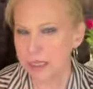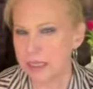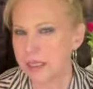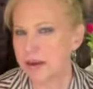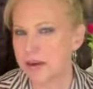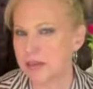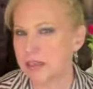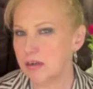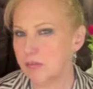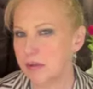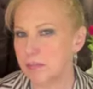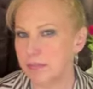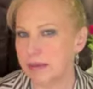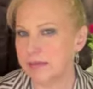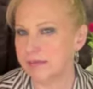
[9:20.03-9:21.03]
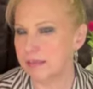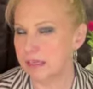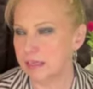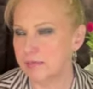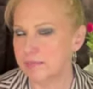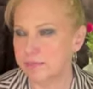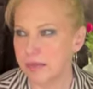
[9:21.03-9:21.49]
in there a little bit
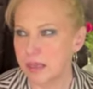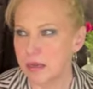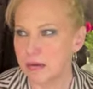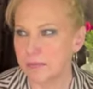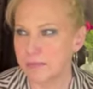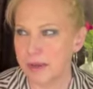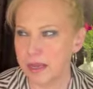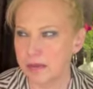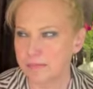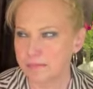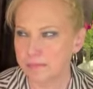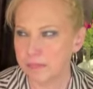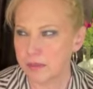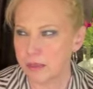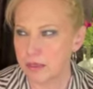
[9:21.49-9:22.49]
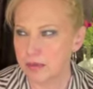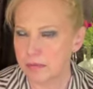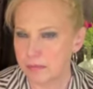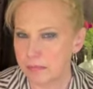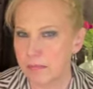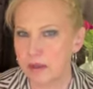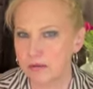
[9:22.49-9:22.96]
musky, but
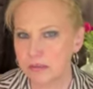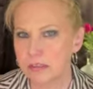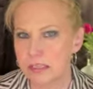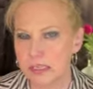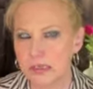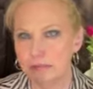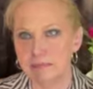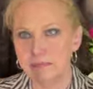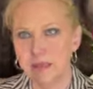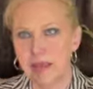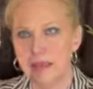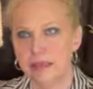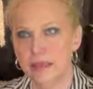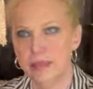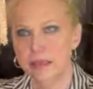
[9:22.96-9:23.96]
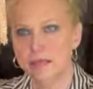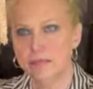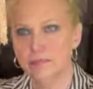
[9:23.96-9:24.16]
mostly I think